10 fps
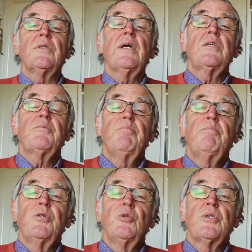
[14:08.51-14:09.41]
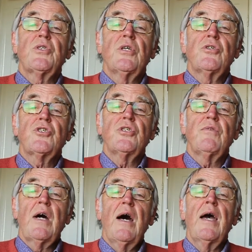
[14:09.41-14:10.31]
that's Buber's notion of
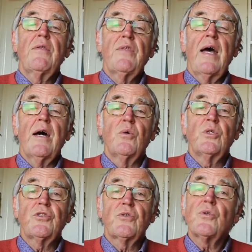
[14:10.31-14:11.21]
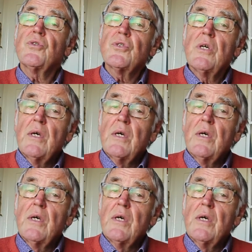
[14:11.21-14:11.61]
I-thou, which of course